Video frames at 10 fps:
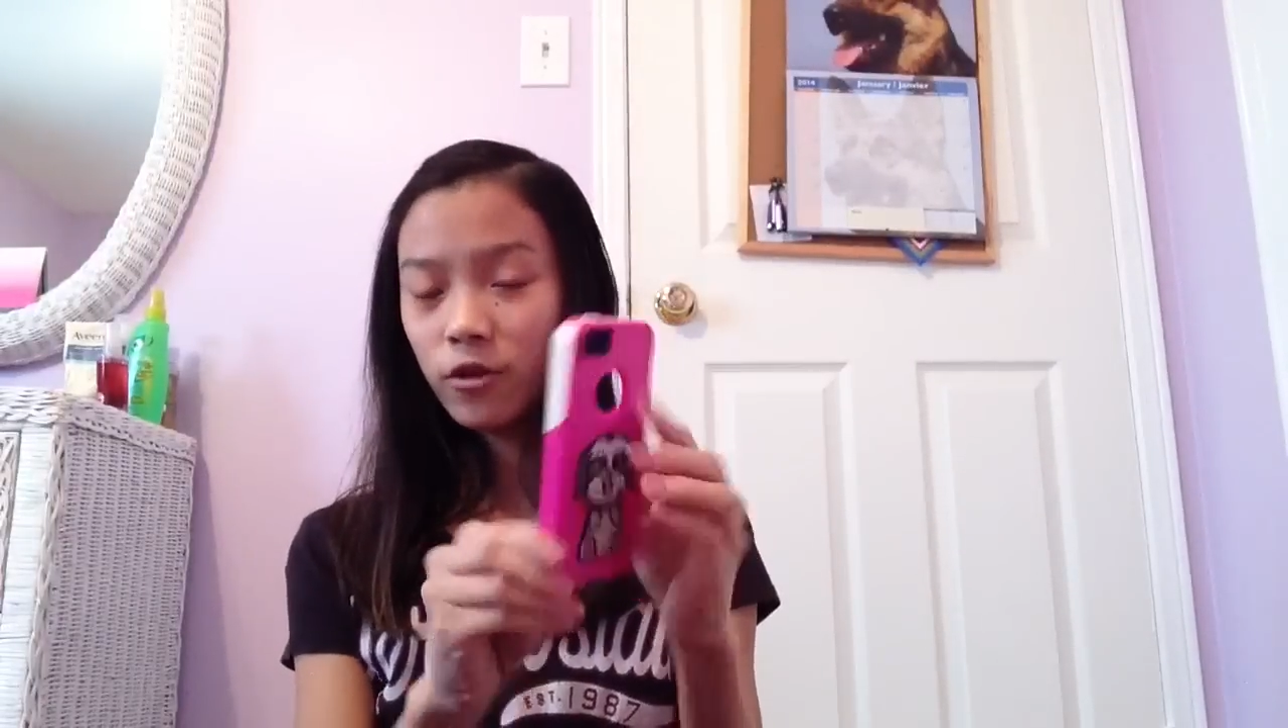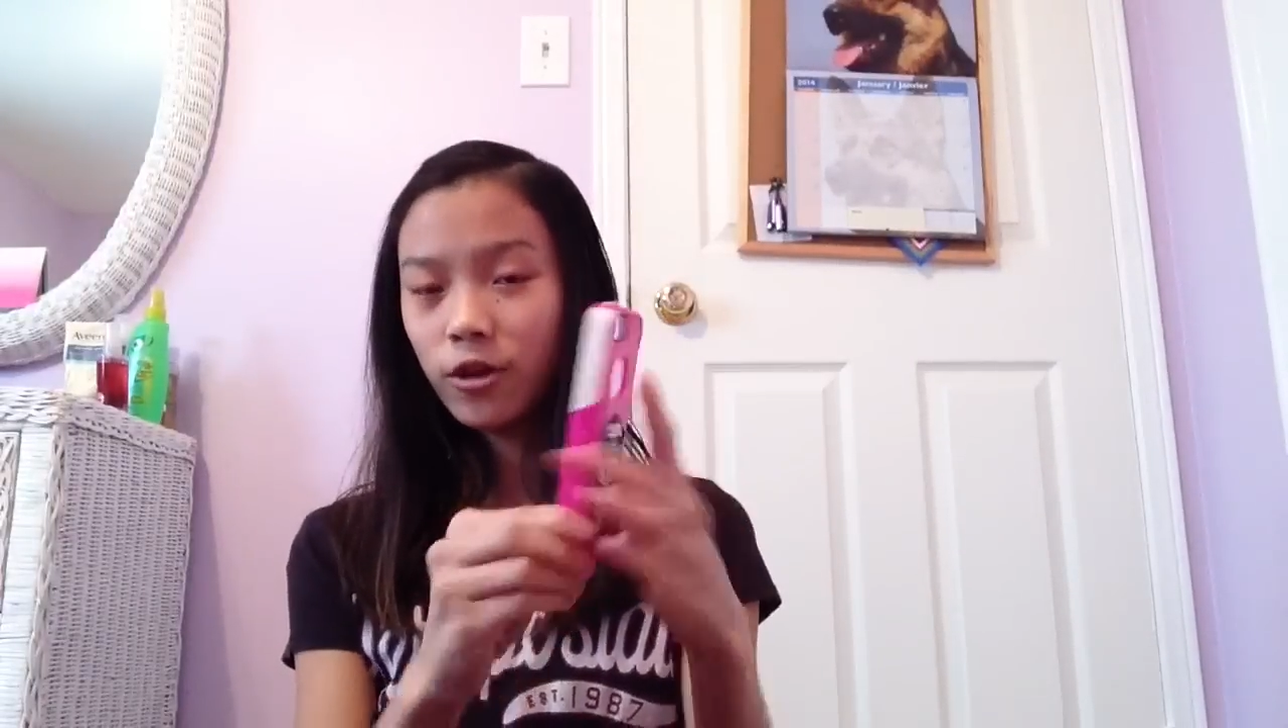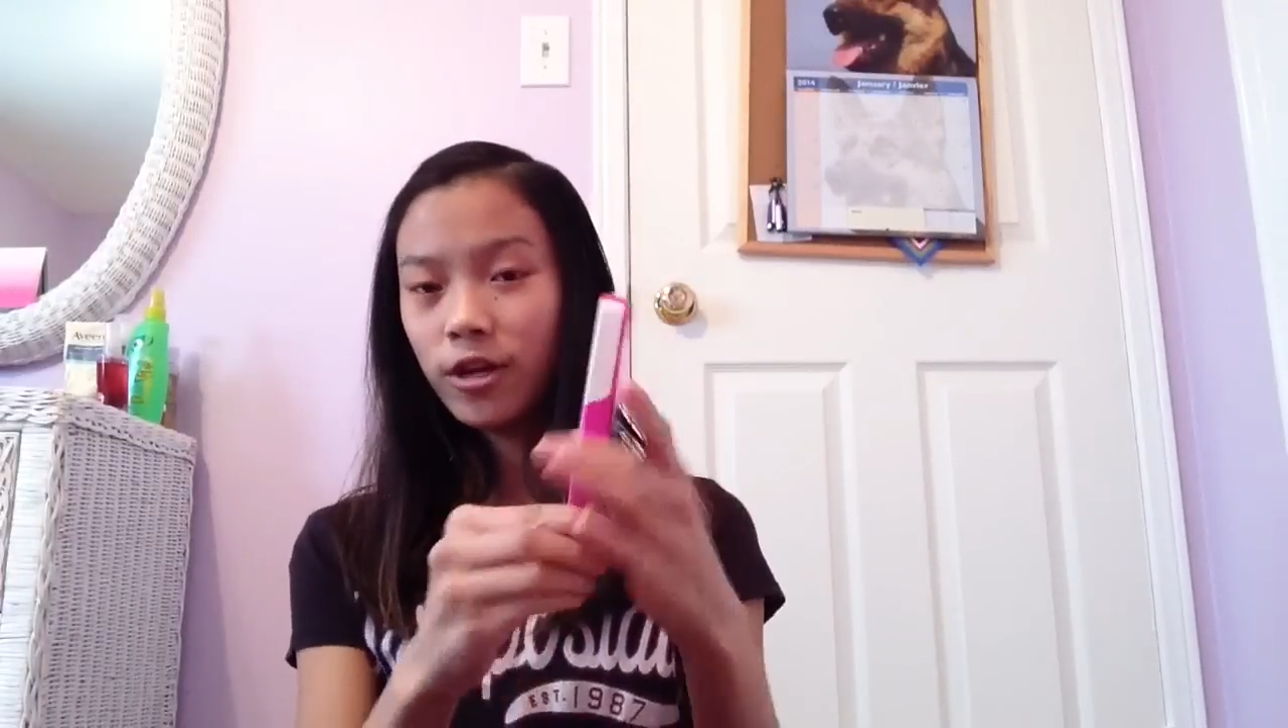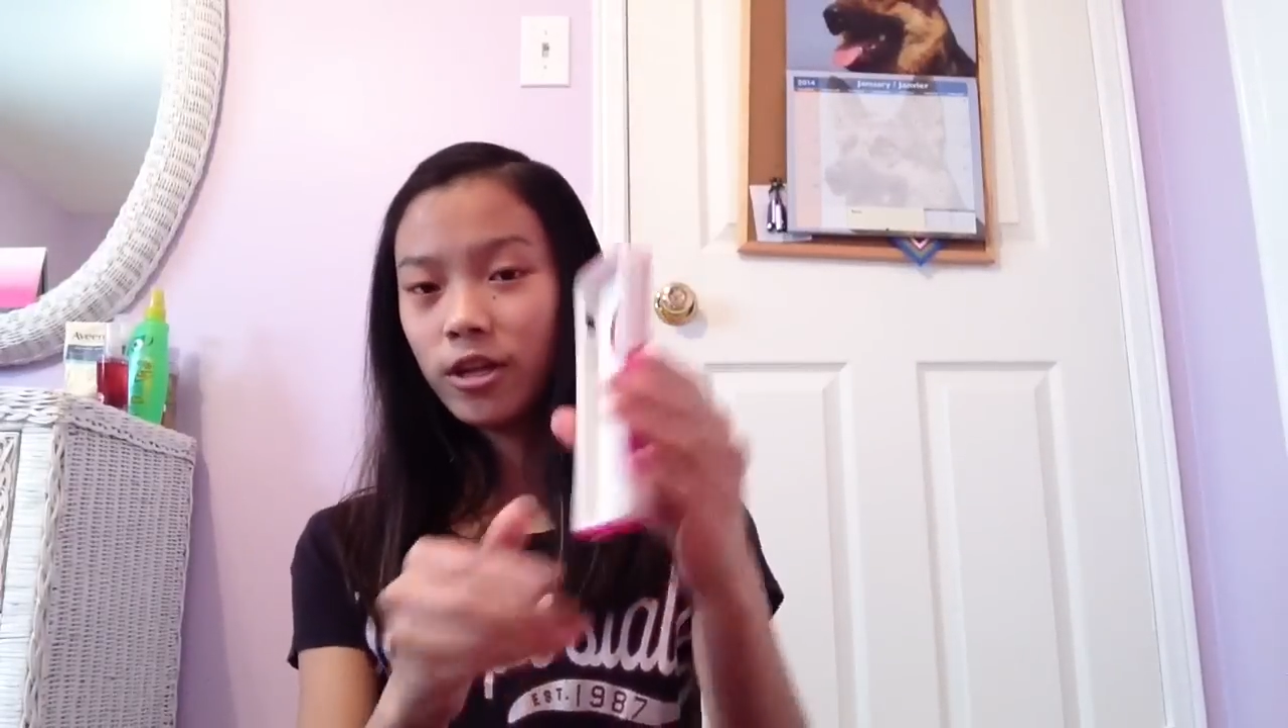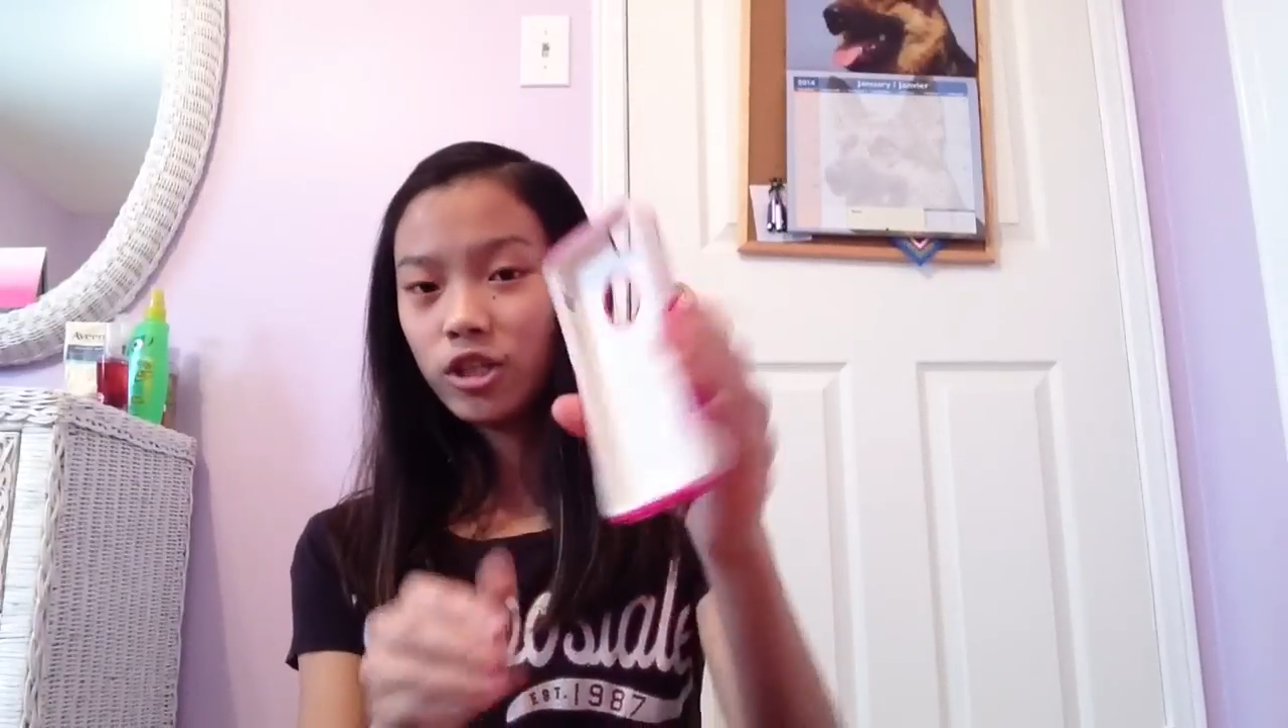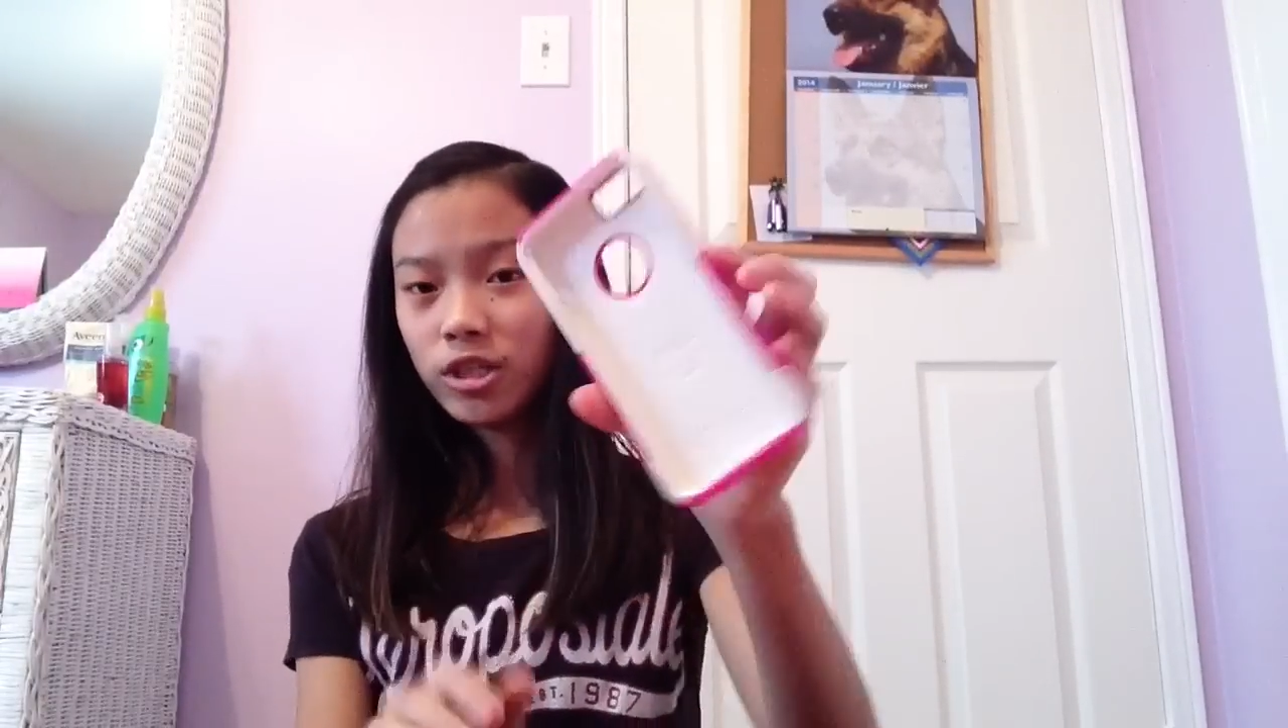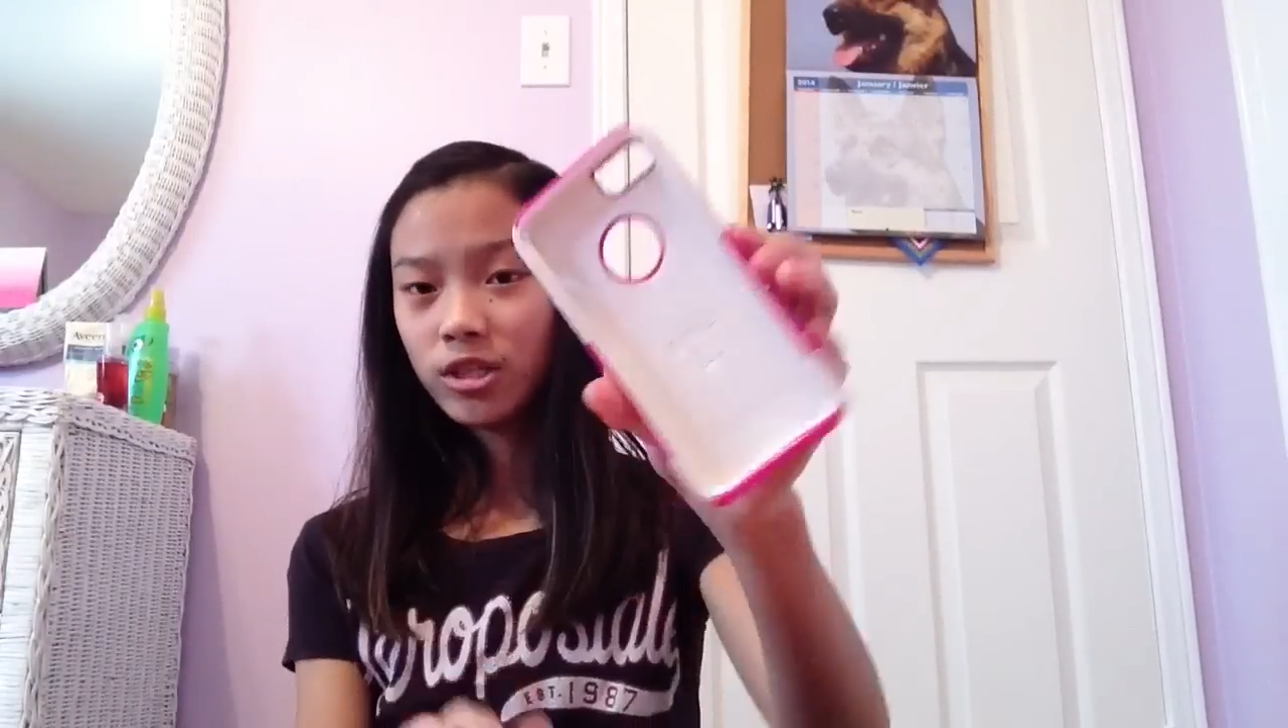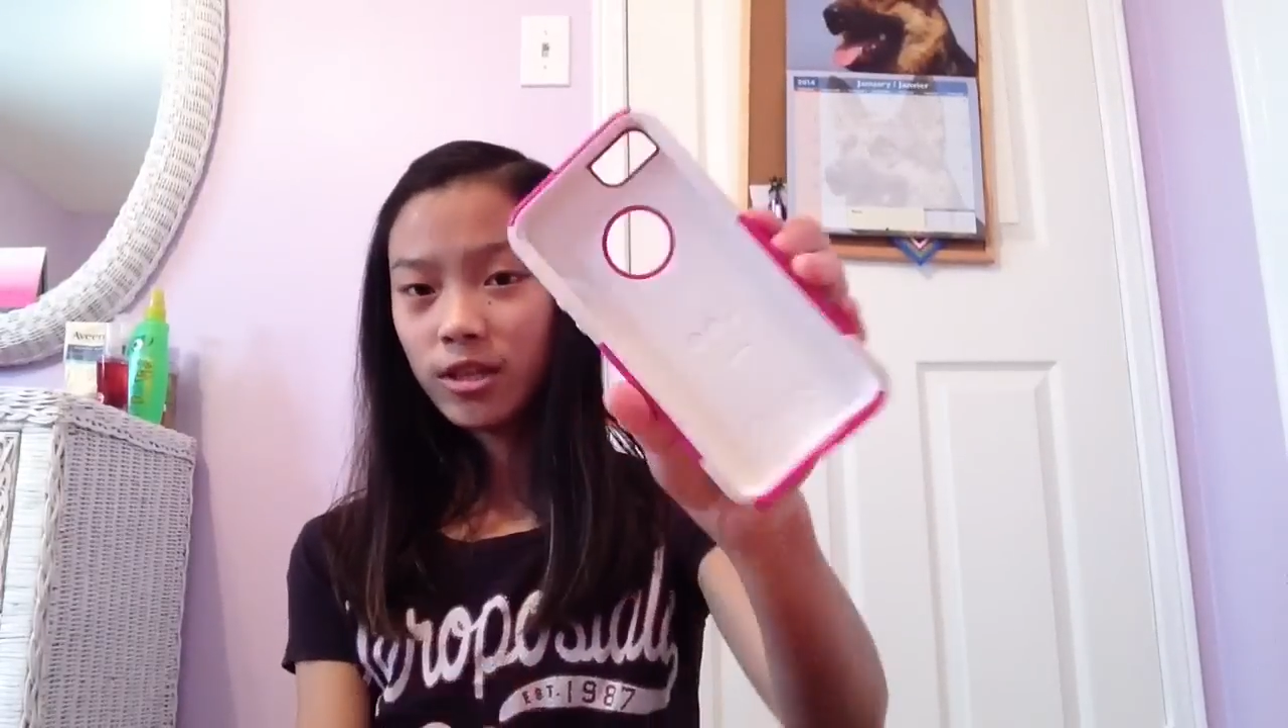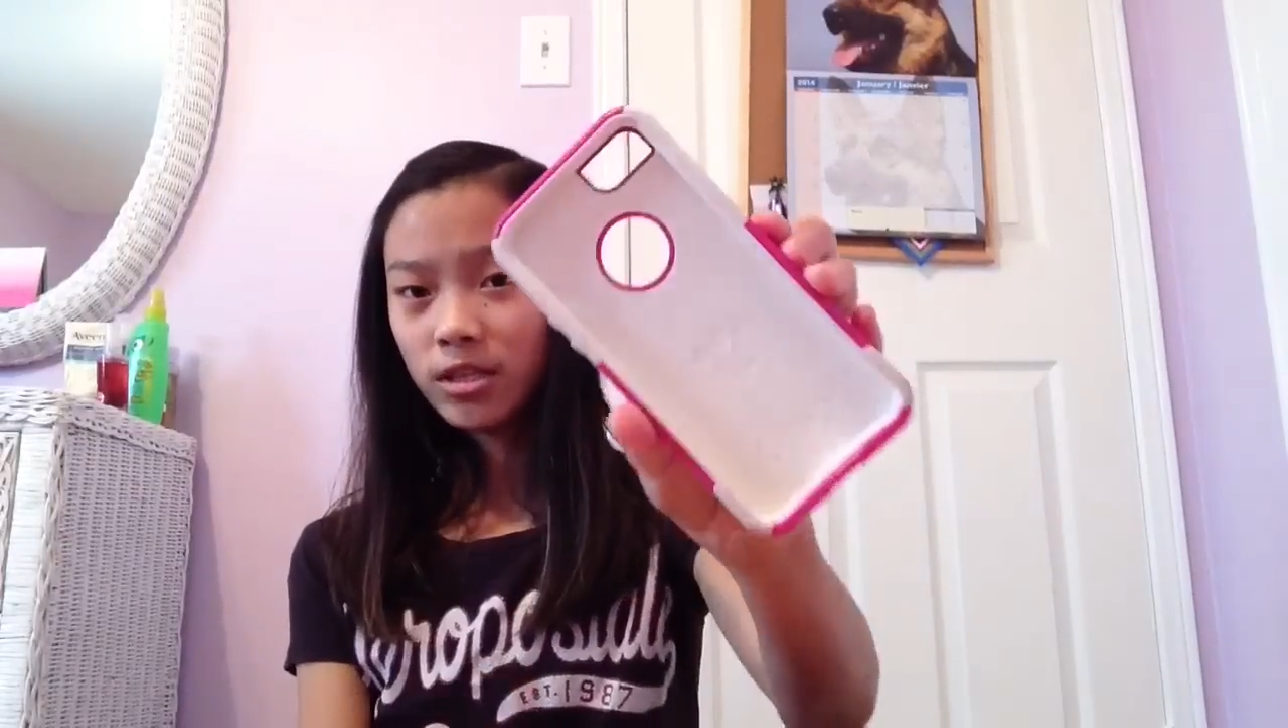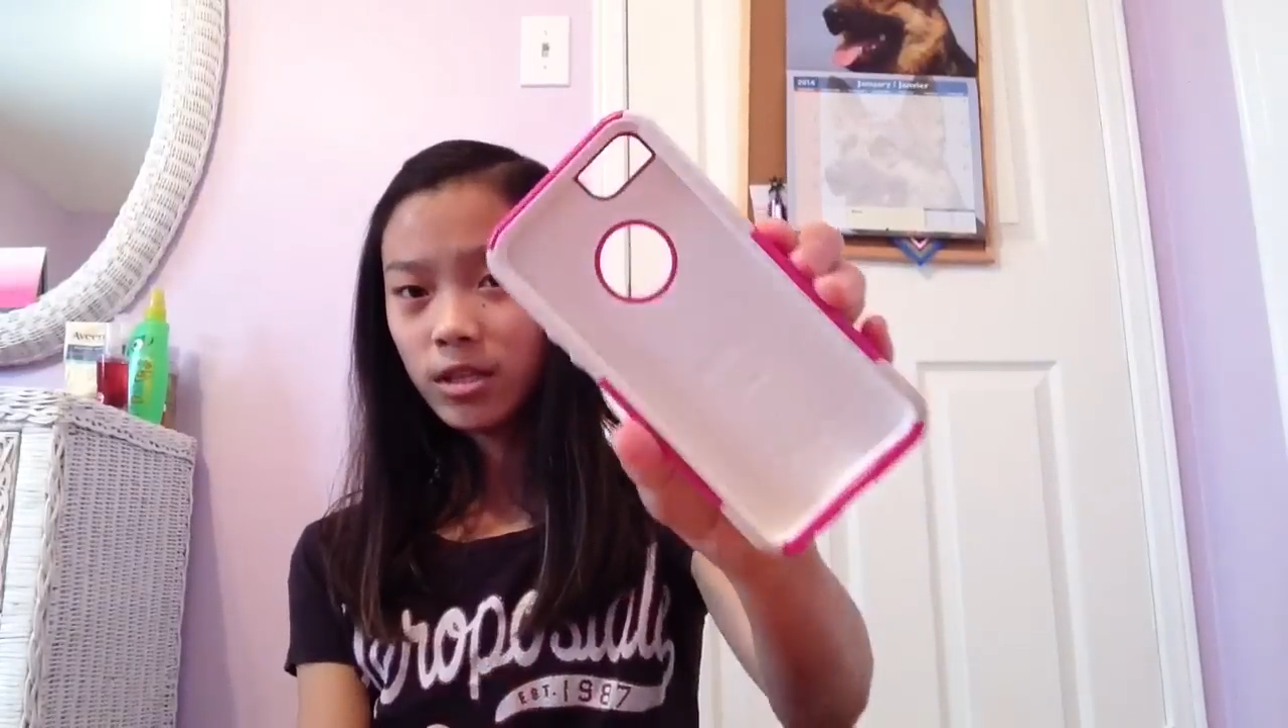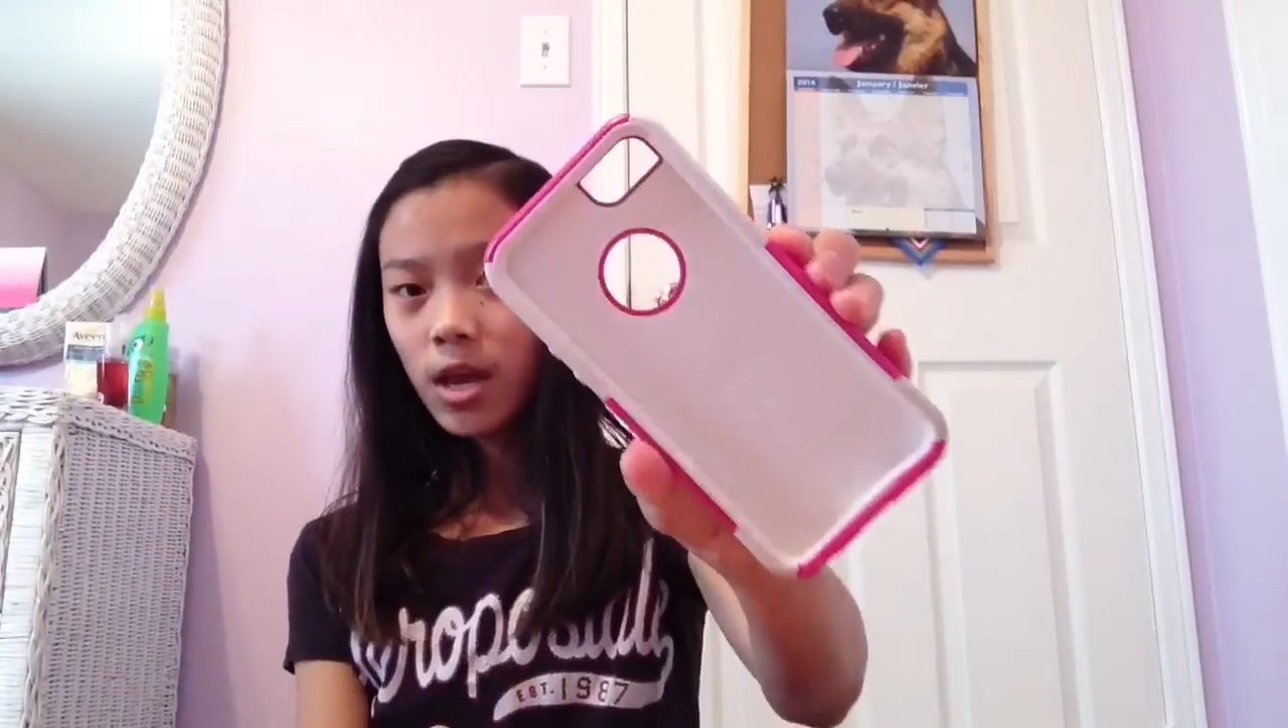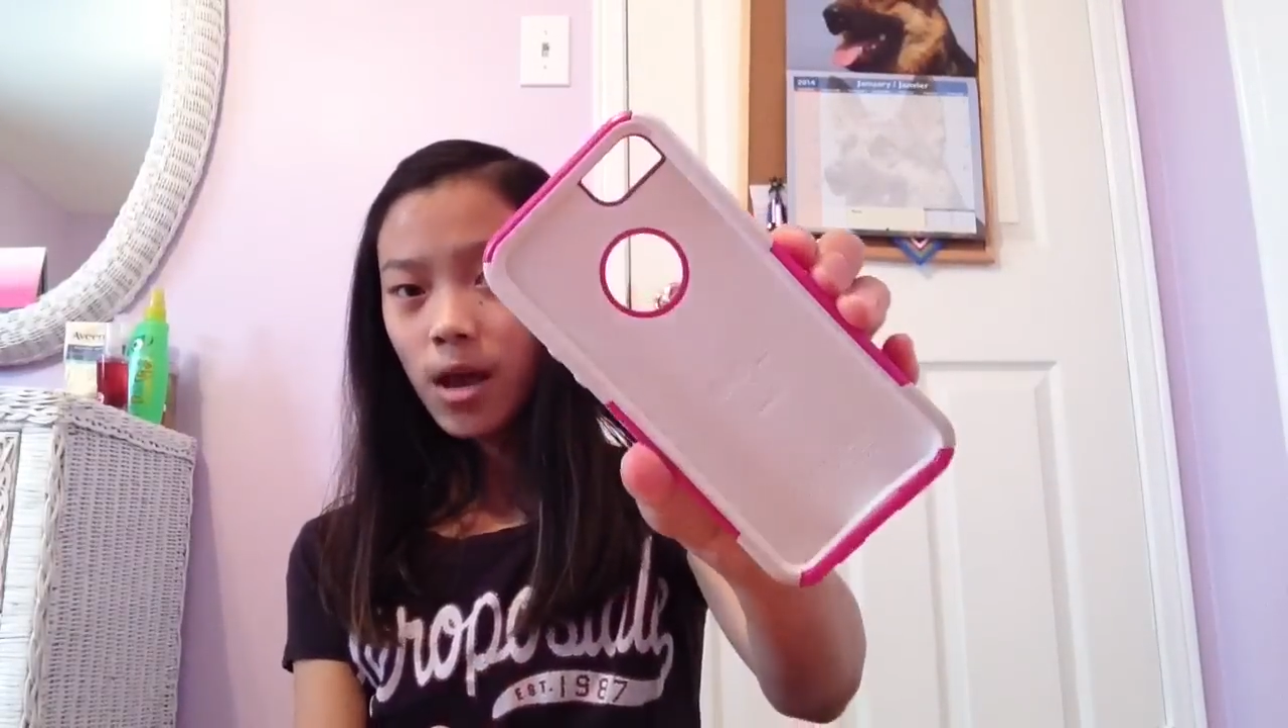It is just this